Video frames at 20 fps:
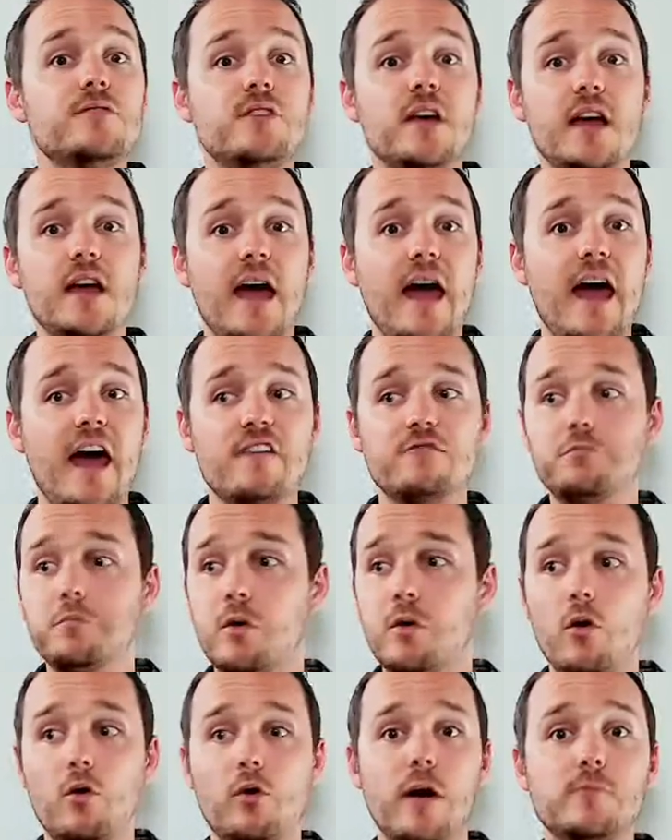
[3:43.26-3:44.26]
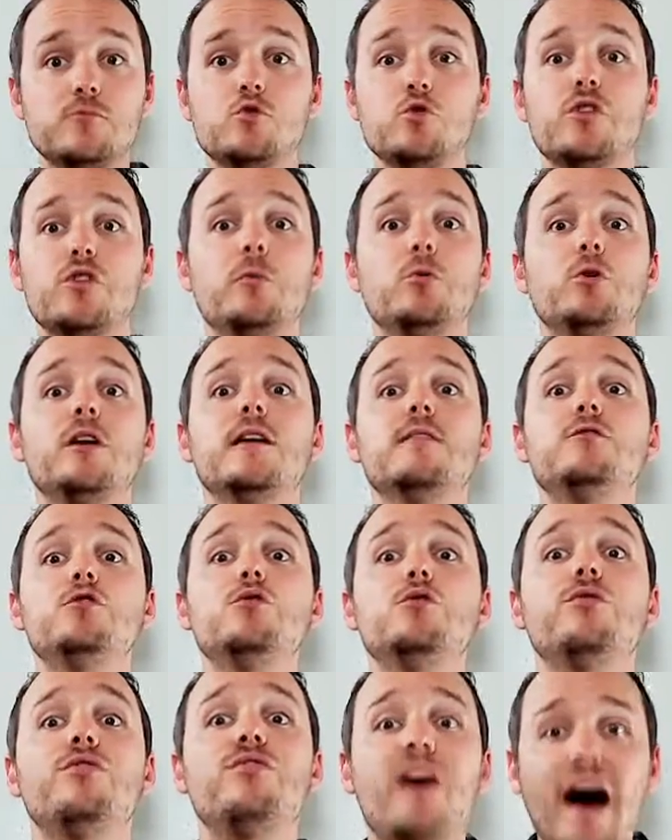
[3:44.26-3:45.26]
and they have programs where they will
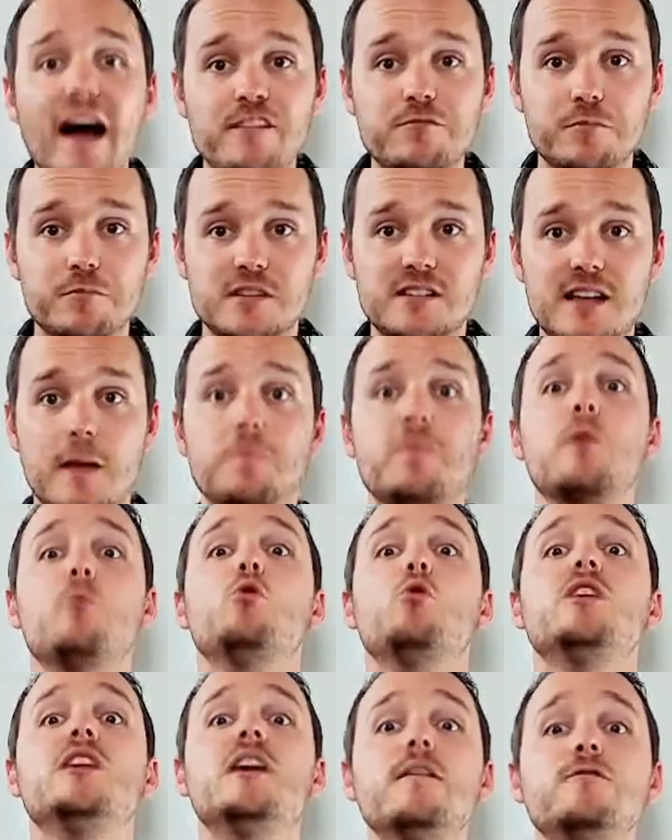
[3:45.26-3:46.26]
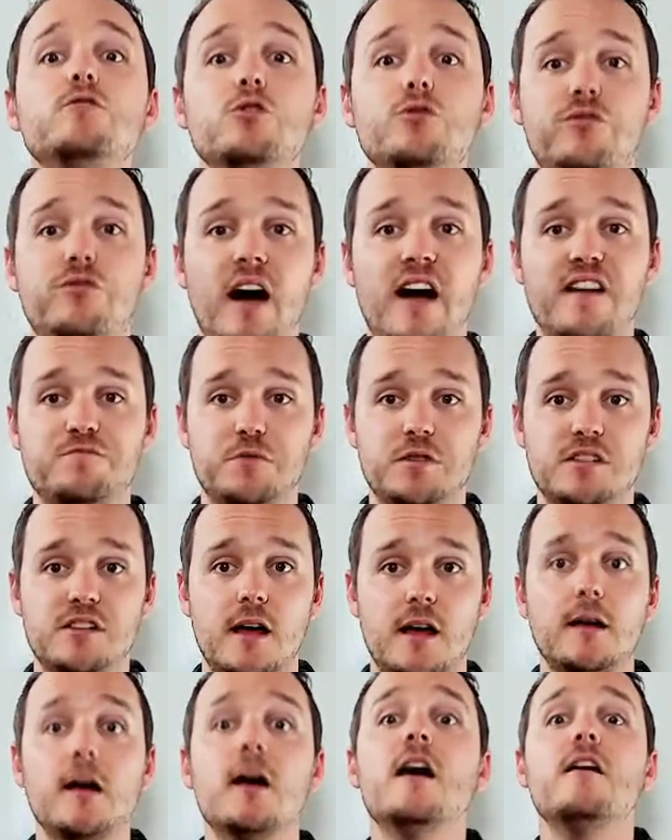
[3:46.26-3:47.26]
give you 5%. They will give you
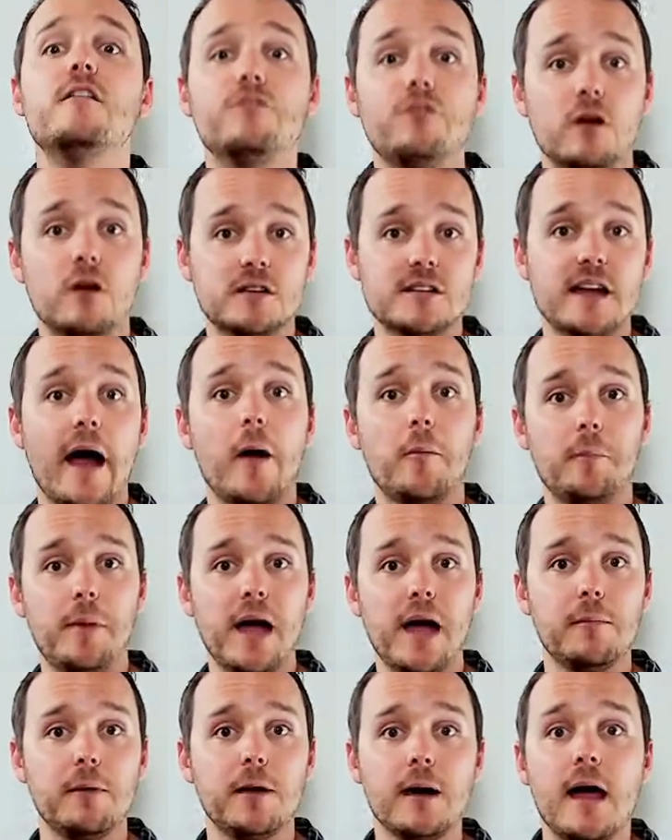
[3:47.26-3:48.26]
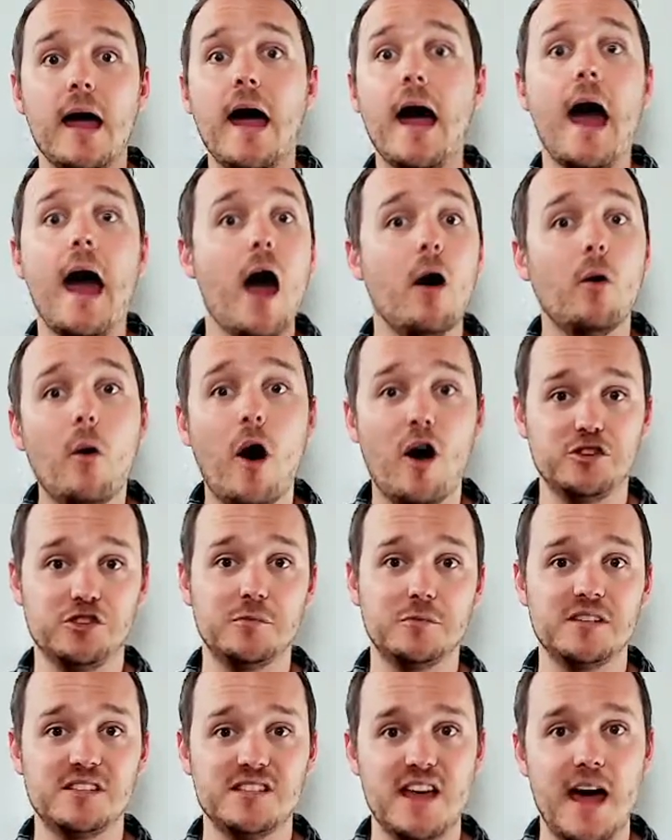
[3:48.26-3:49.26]
5% for a down payment. How
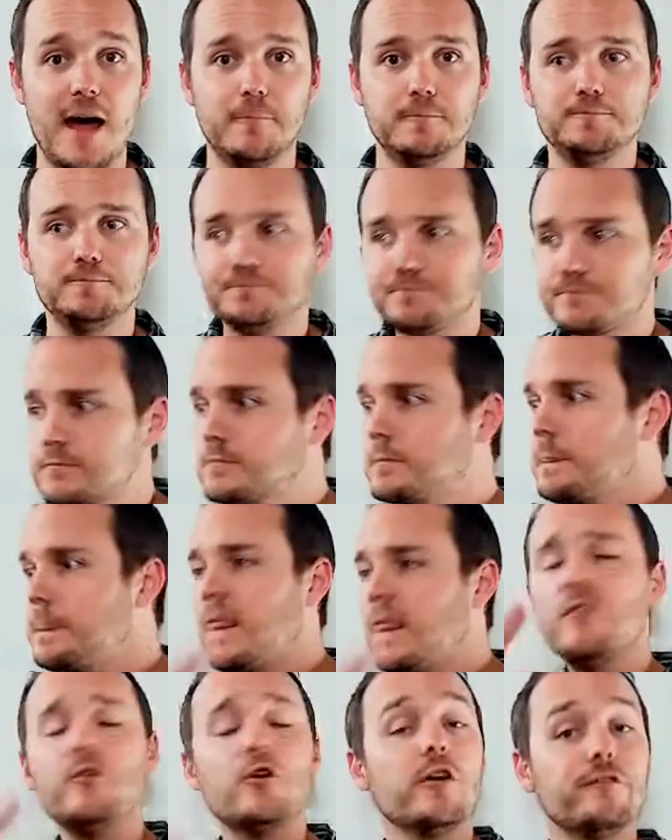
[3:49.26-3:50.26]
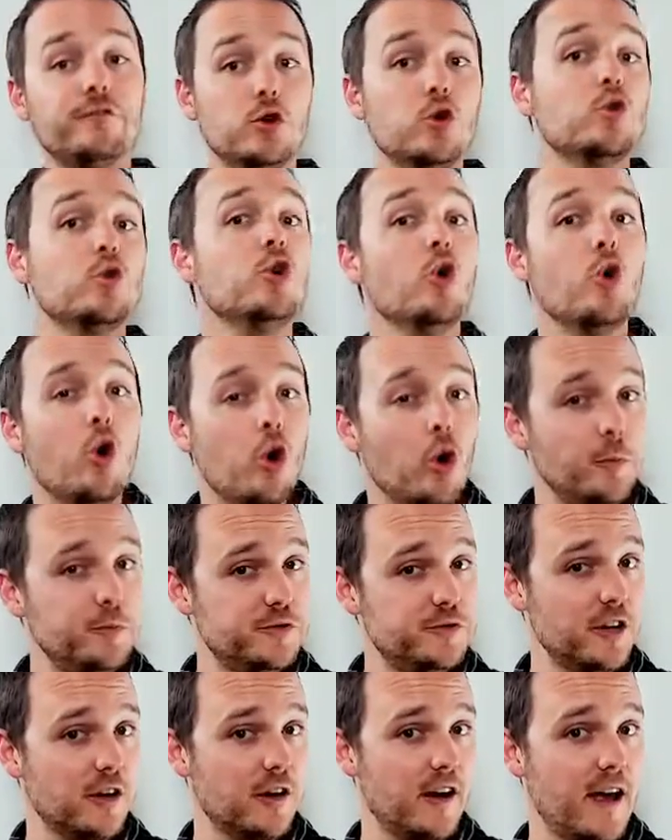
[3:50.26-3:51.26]
awesome is that? There are a few
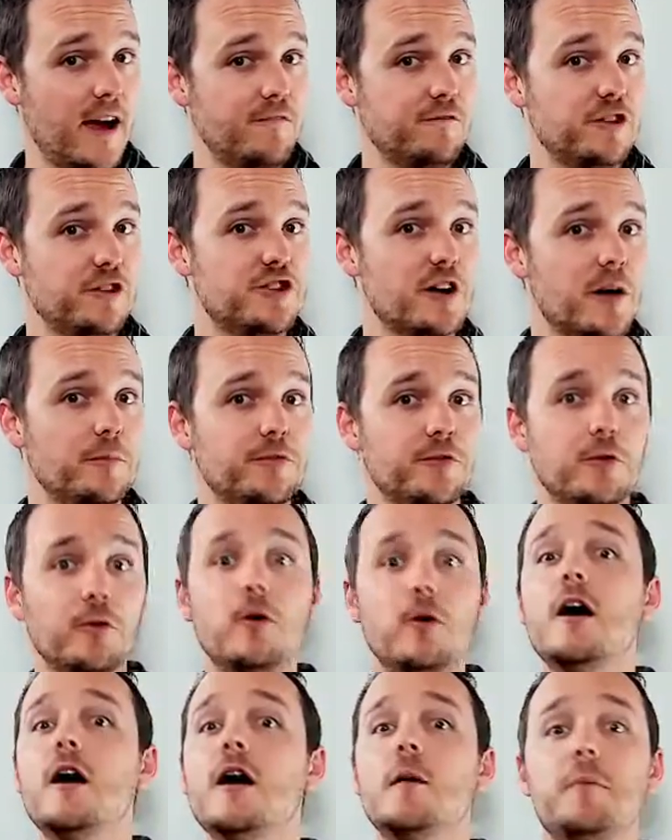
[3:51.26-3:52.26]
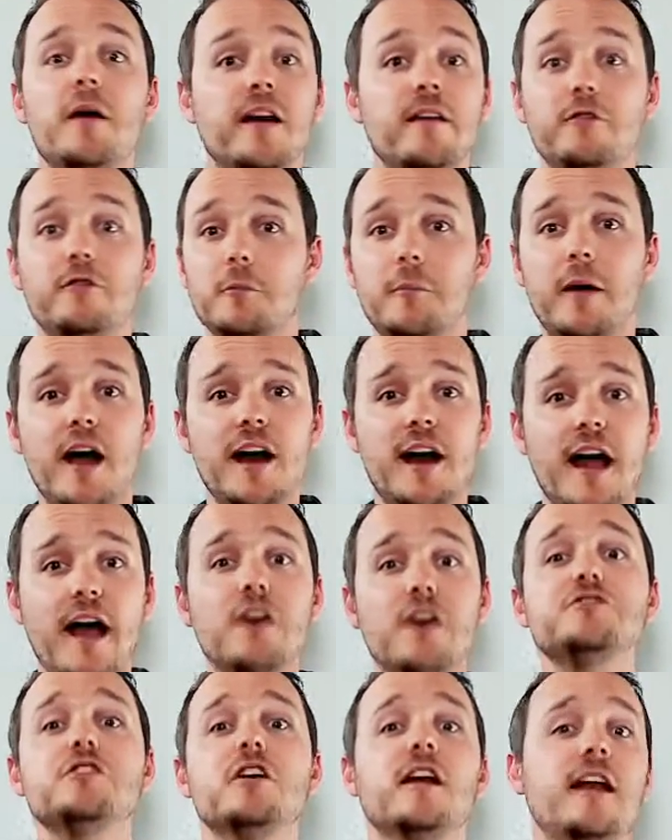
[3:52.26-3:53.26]
hoops you're going to have to jump through, but if you're
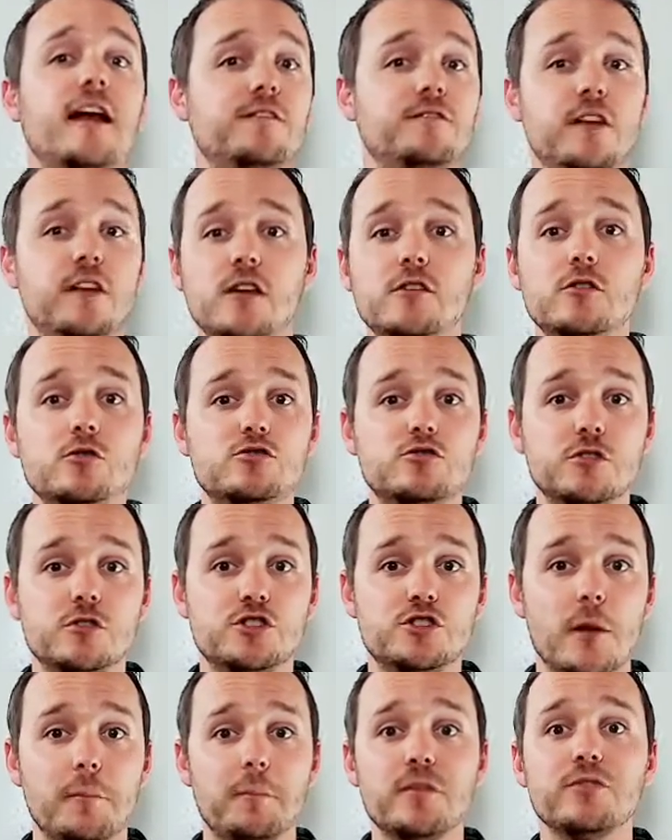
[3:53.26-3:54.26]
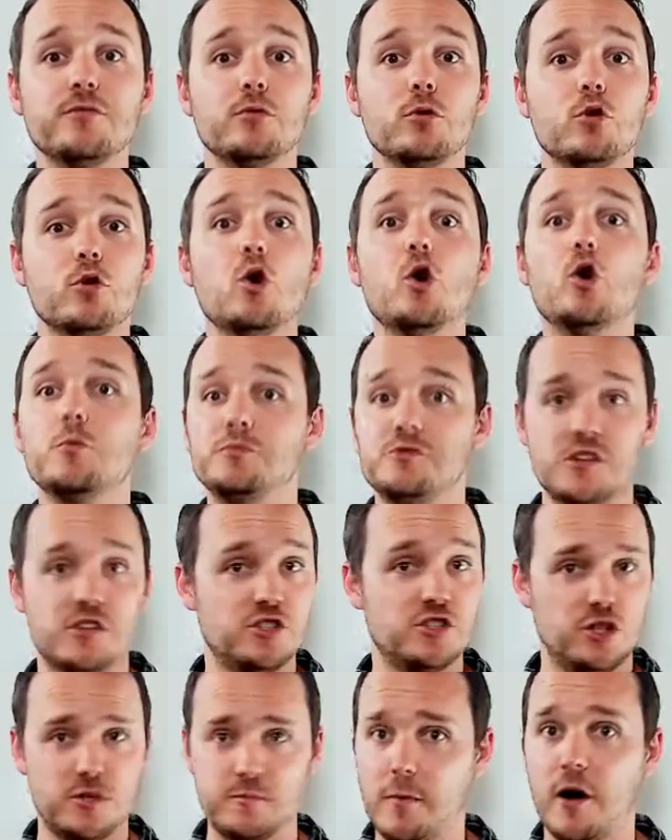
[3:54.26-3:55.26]
buying a house, you're going to have to get used to jumping through
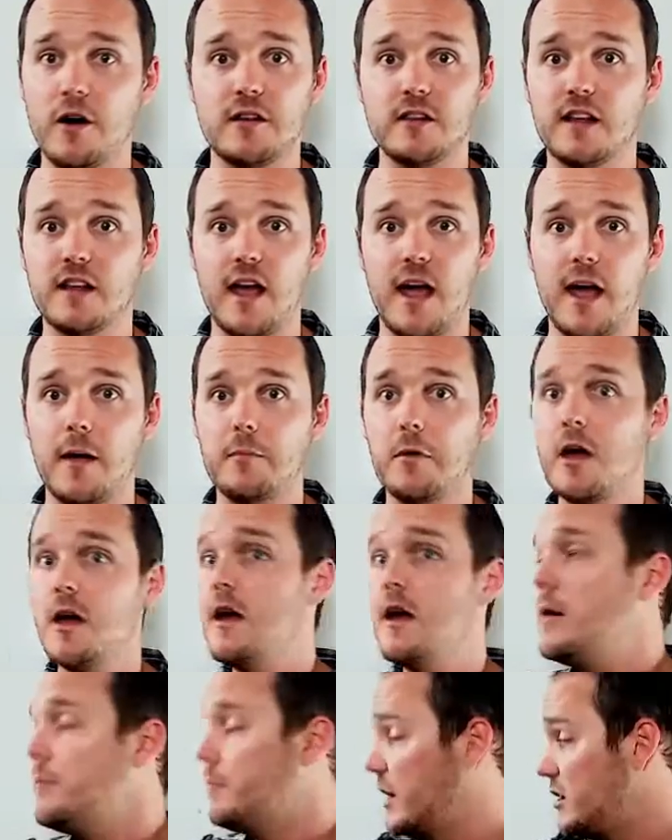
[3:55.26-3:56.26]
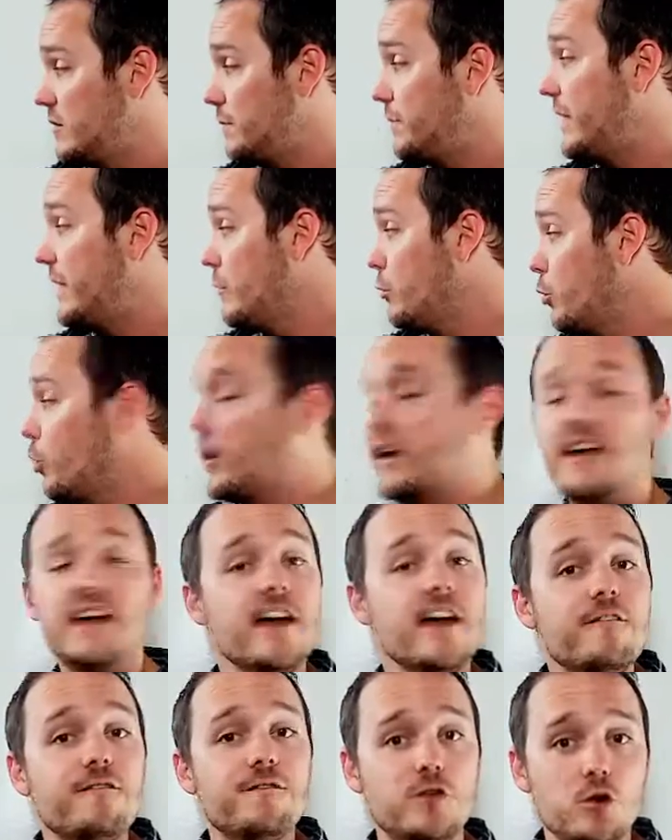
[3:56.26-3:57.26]
hoops. It's just part of the game. But they
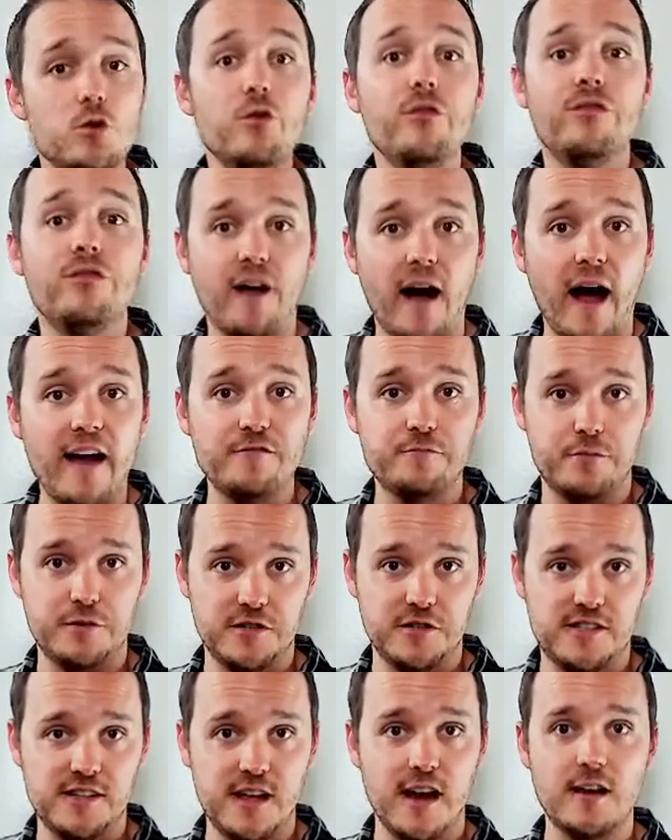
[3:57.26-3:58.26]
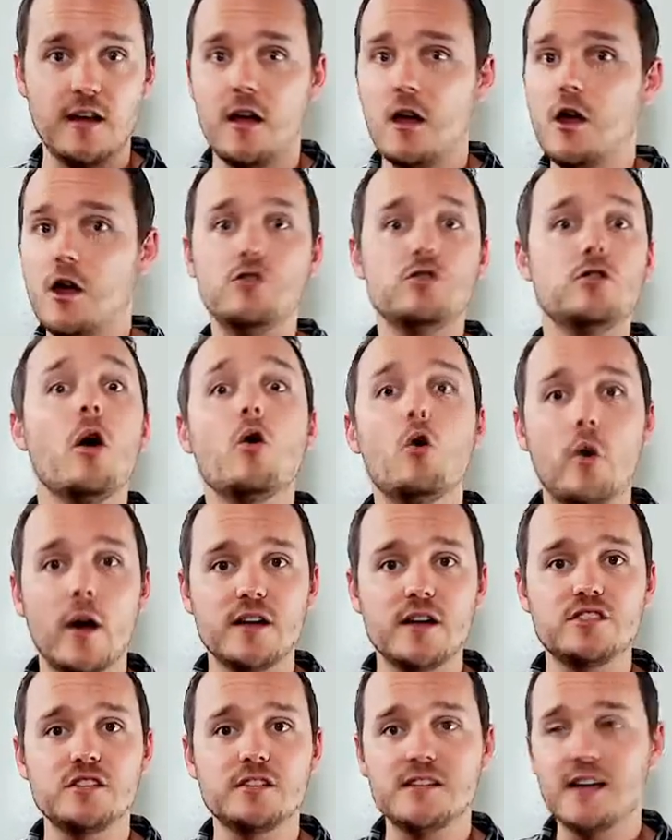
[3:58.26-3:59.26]
will give you 5%,
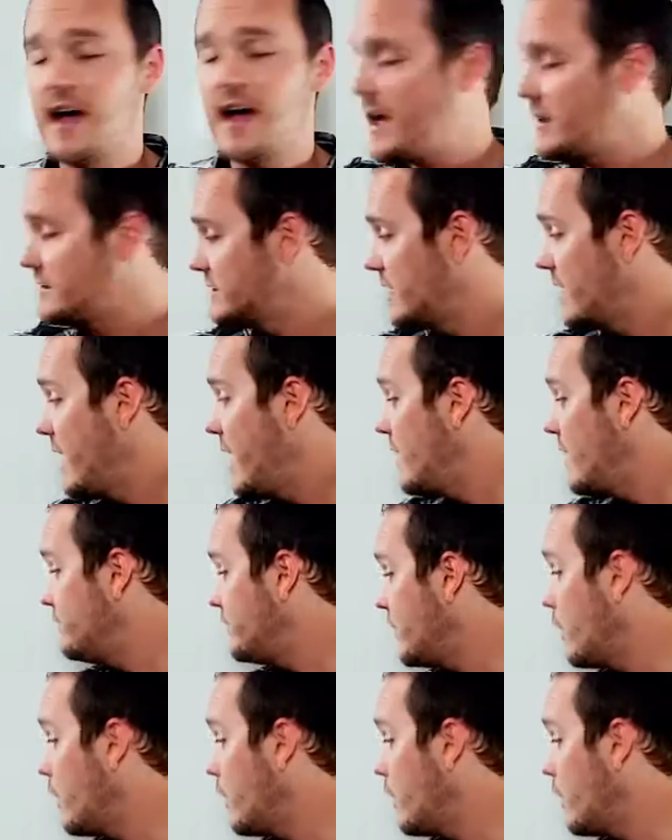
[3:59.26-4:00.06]
no questions asked.